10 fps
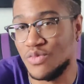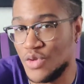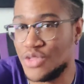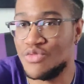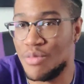
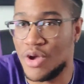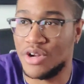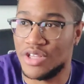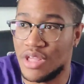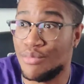with
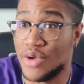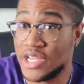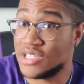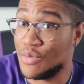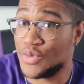Ramona and then
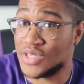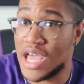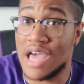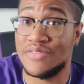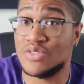breaks up with
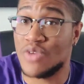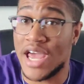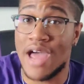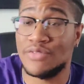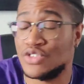Knives right
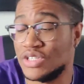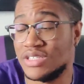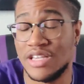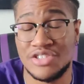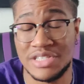after she
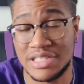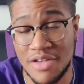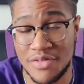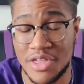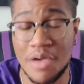says she's in
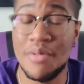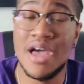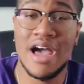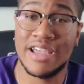love with him.